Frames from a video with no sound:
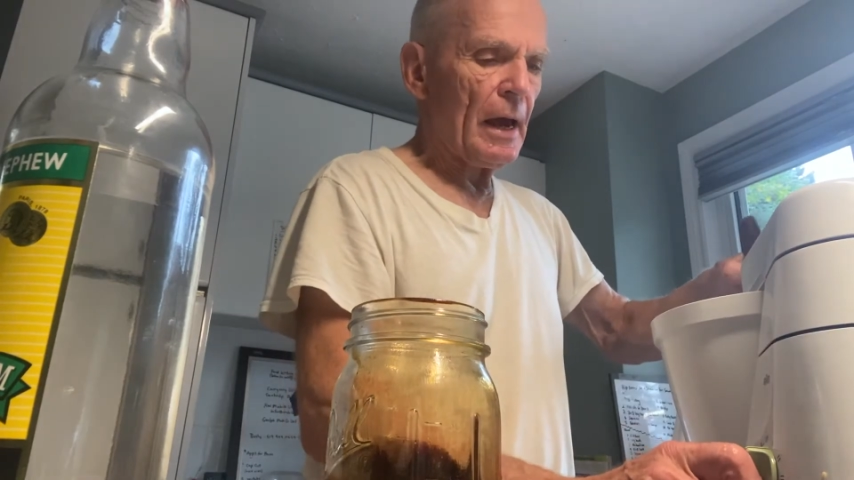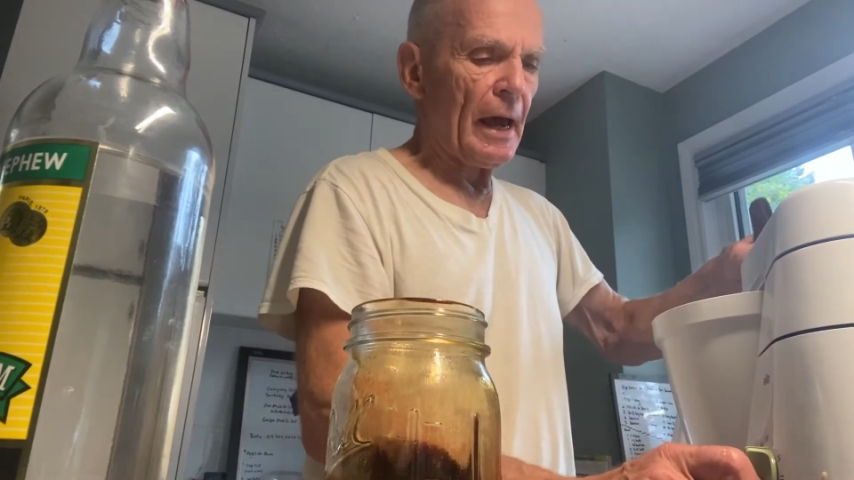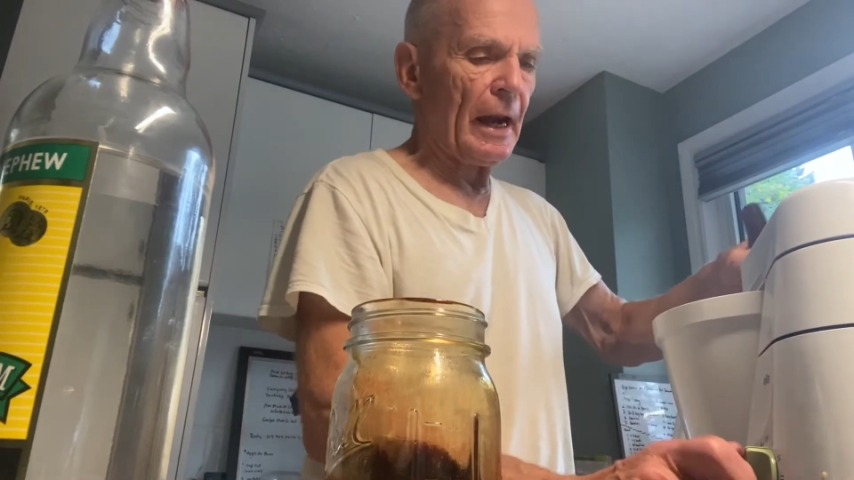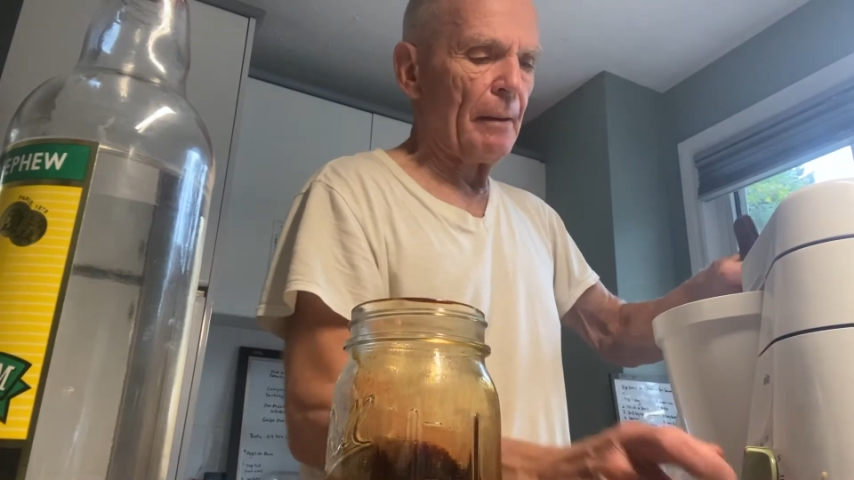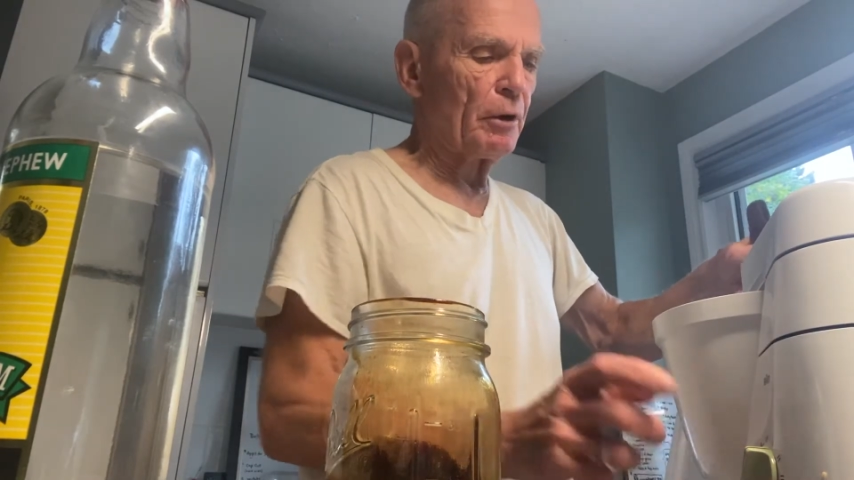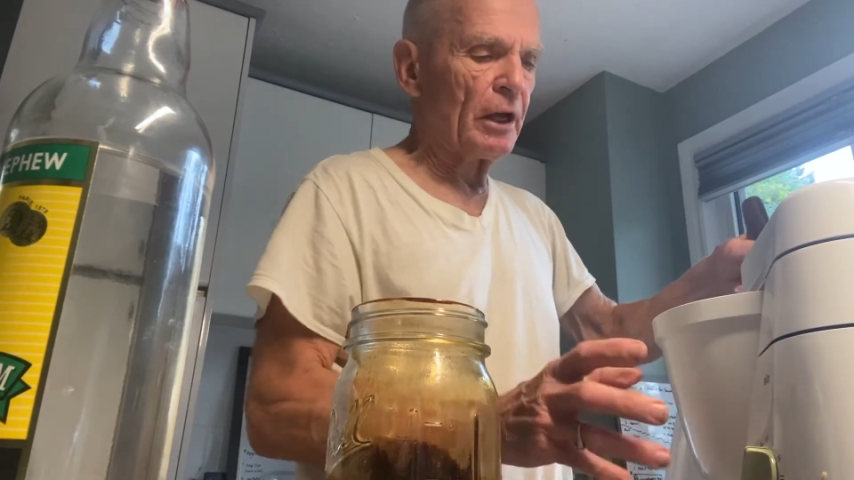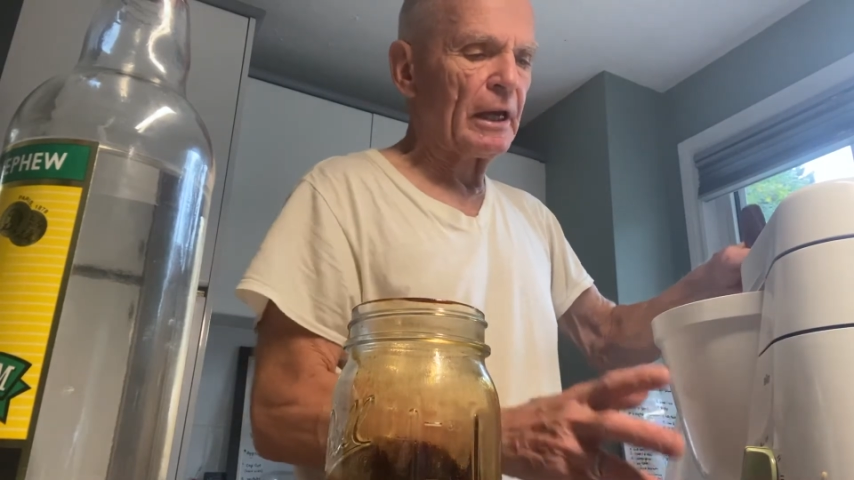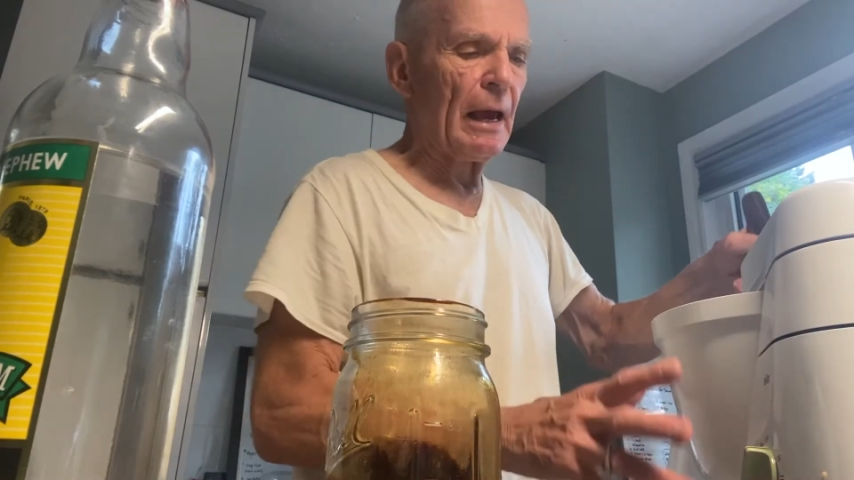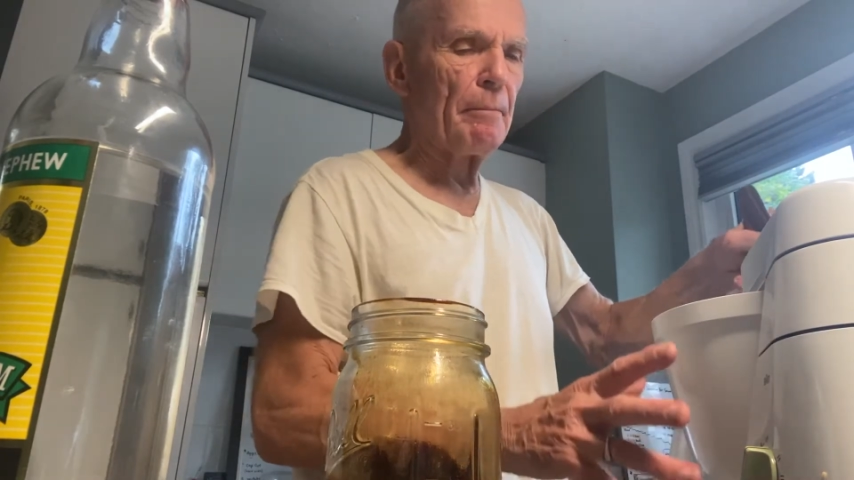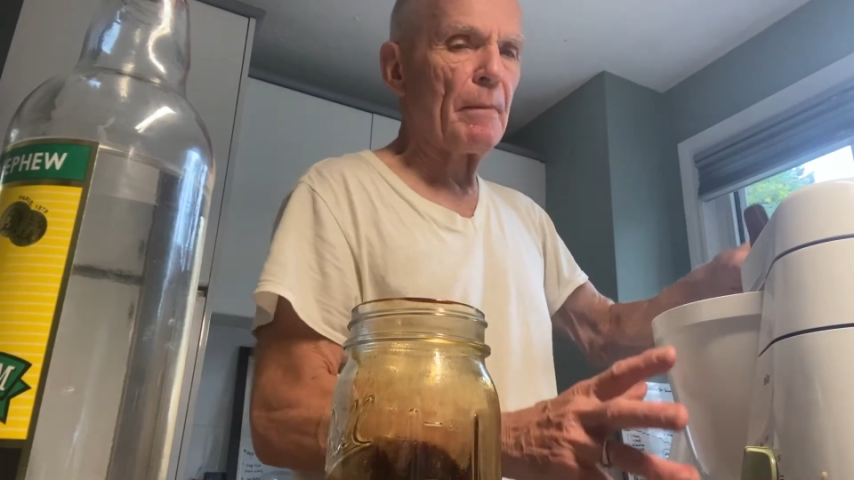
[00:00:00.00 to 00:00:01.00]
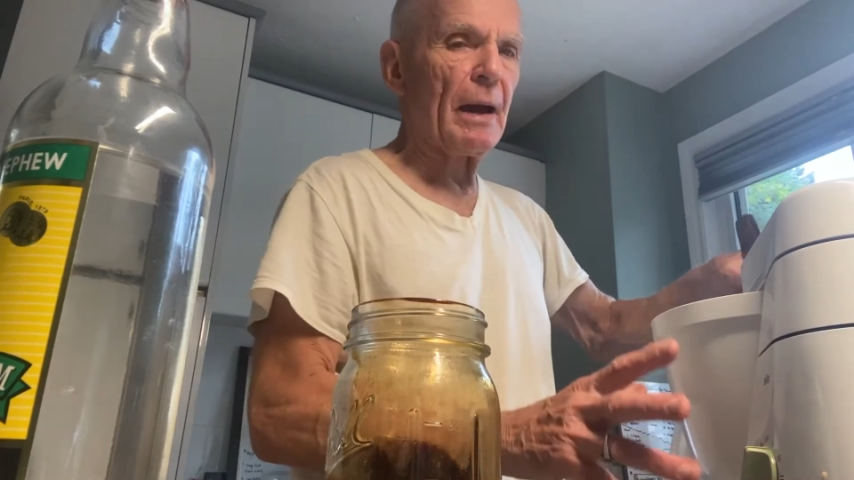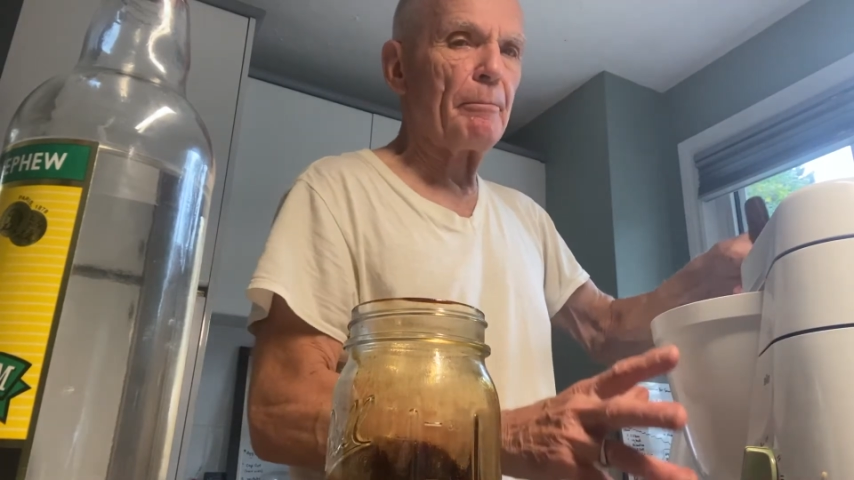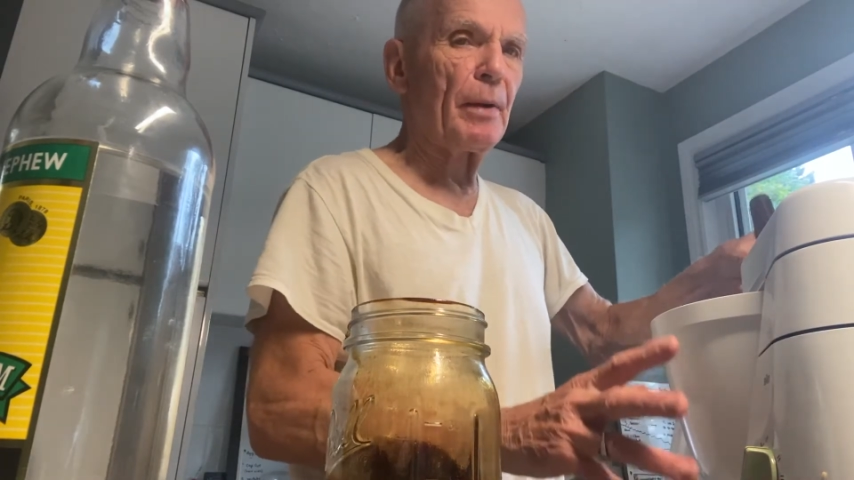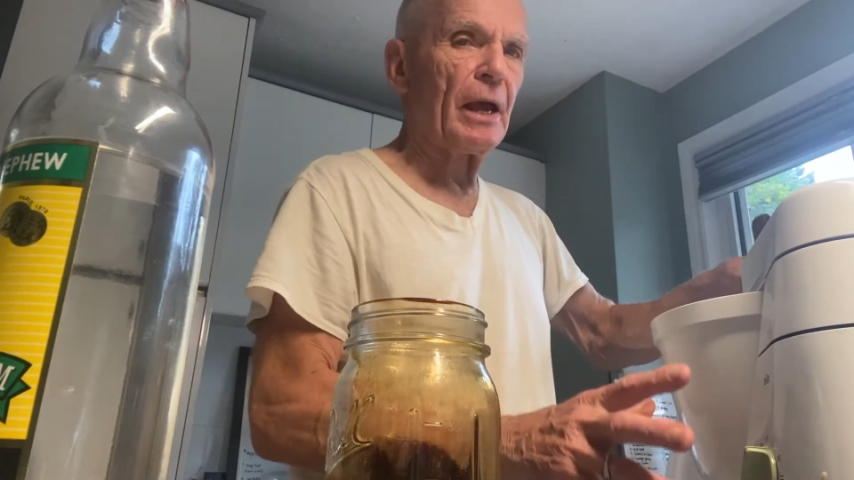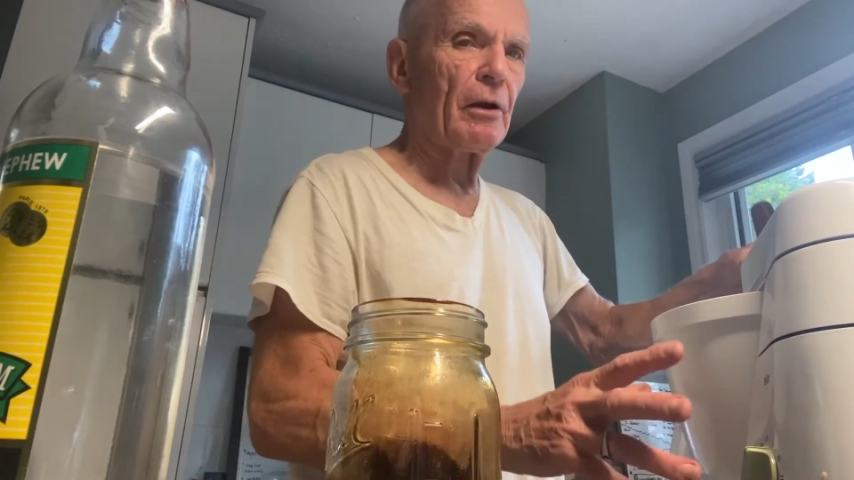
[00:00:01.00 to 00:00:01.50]
And I'm going to keep my
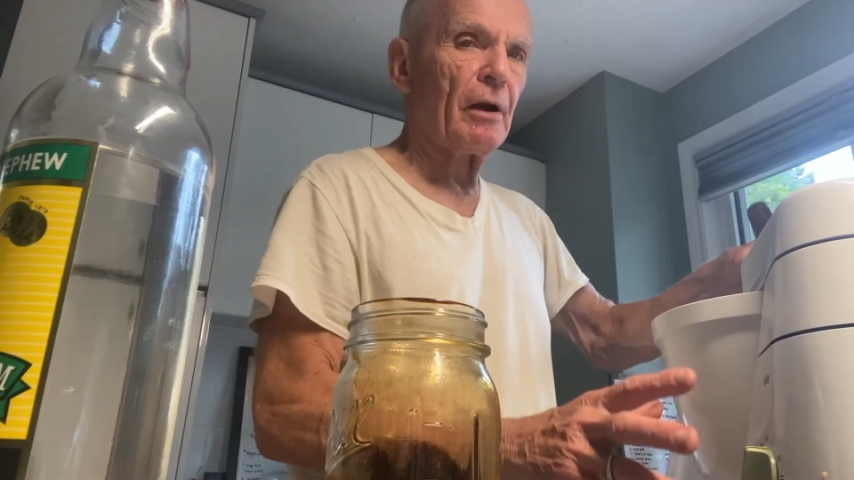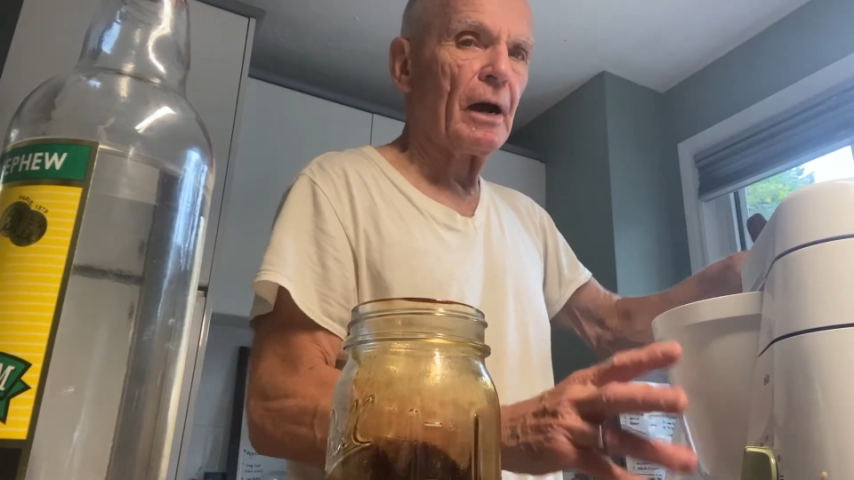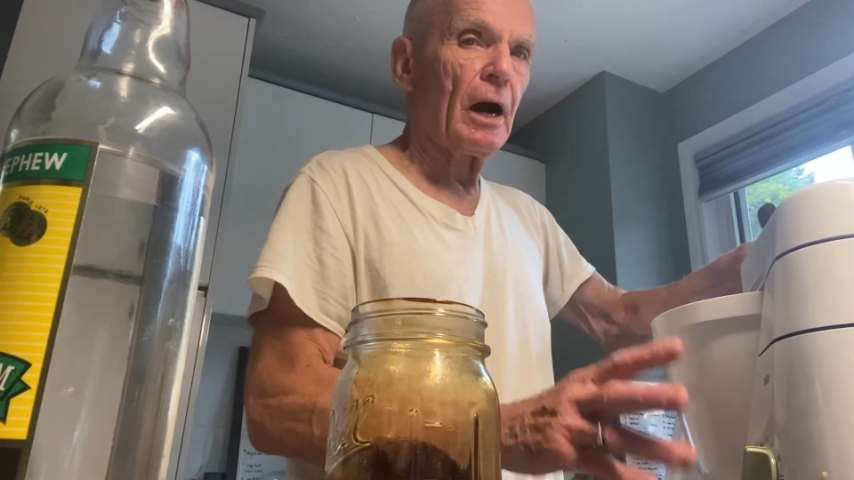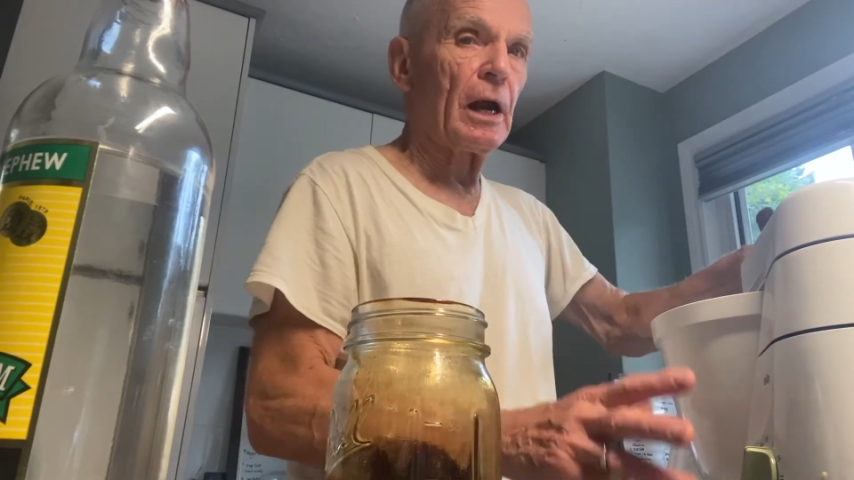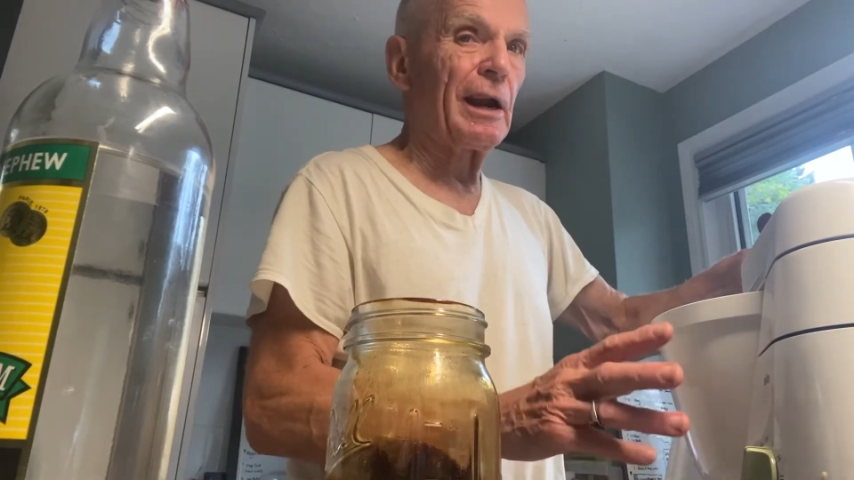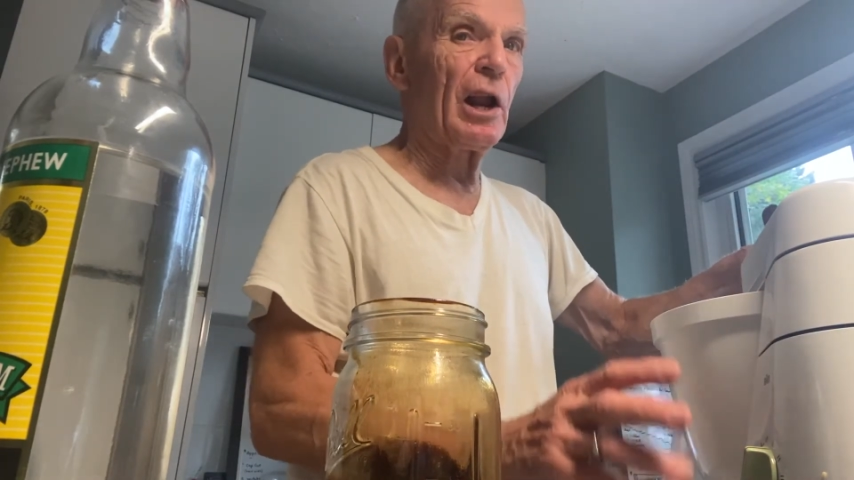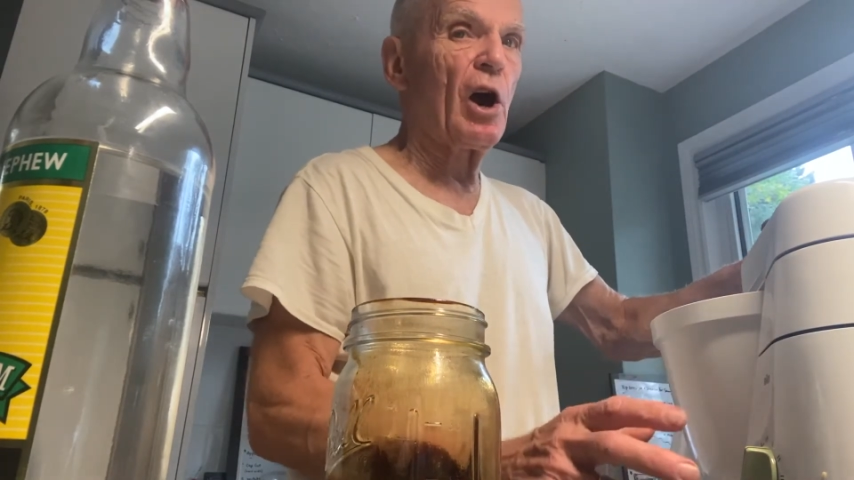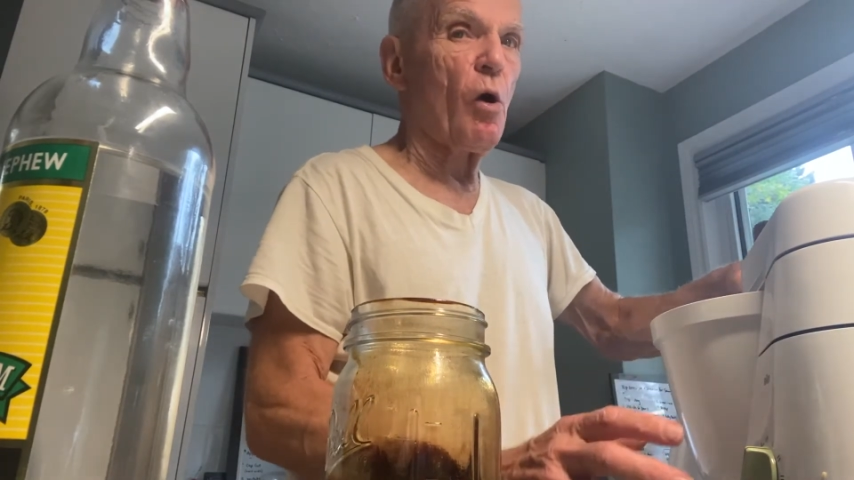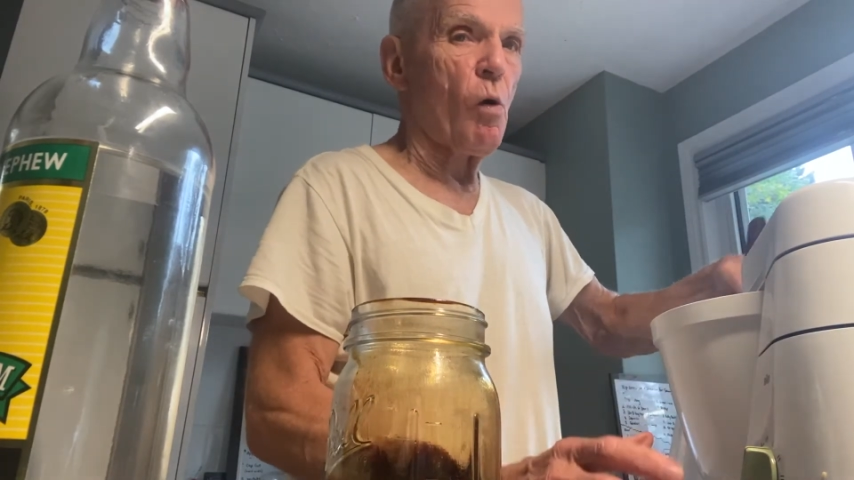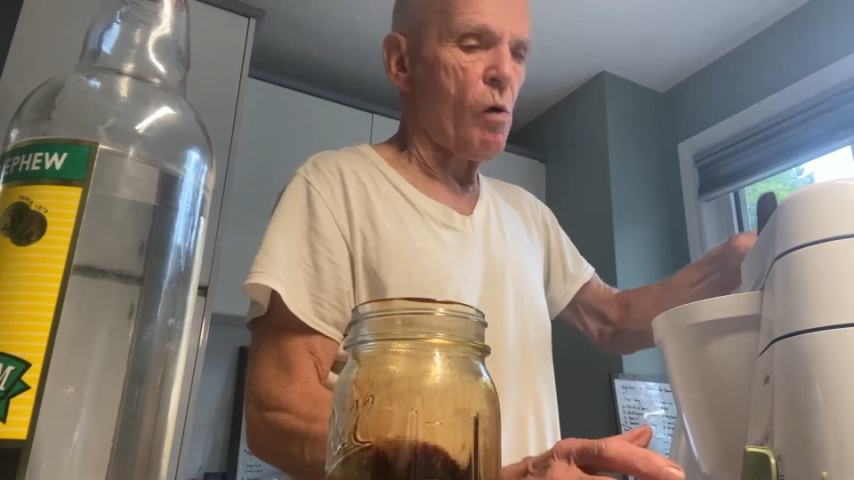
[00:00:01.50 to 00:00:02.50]
beater on low.